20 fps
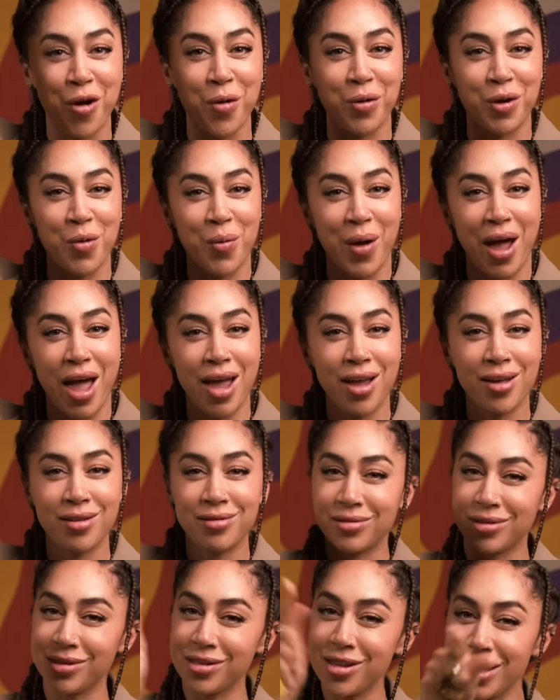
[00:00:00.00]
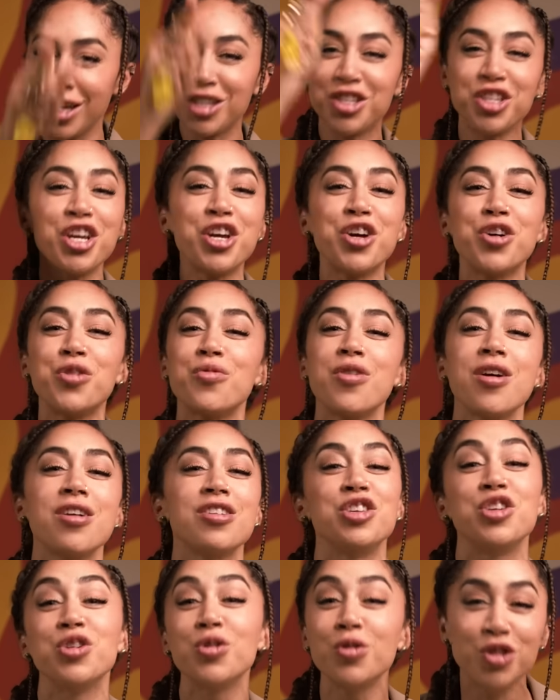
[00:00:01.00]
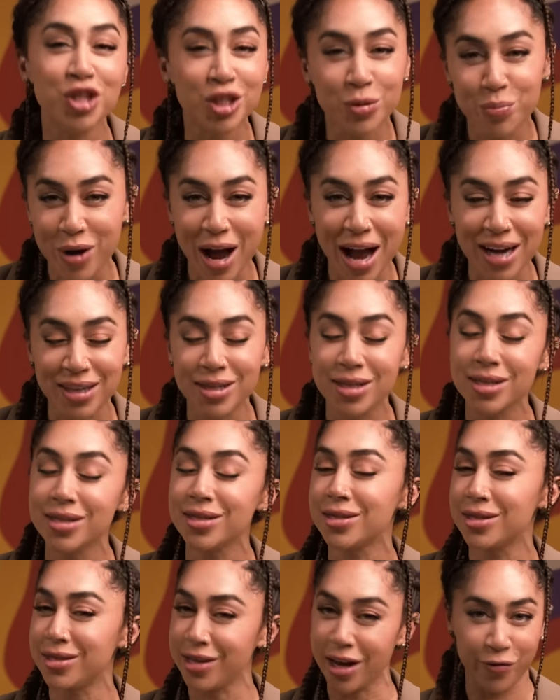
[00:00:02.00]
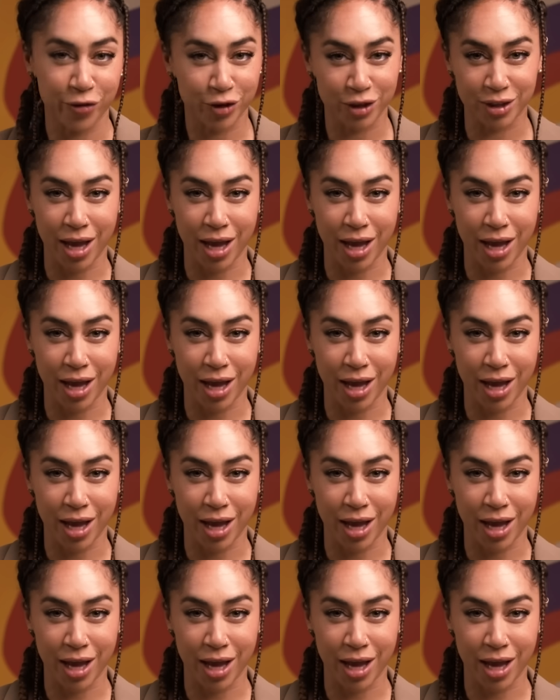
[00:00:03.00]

throw it away. Look at you. You just practiced safer